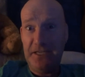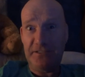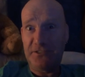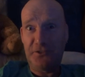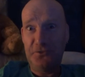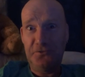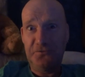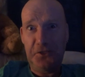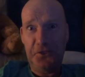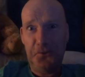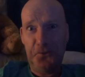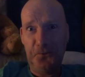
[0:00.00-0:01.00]
Any excuse for
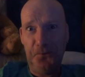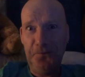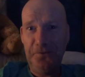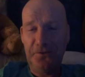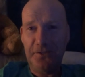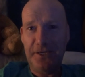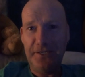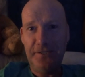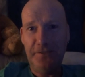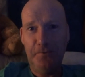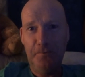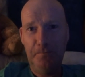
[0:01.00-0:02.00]
a cold on, not that I
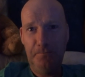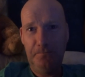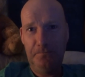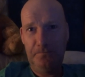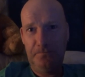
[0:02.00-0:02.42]
need one.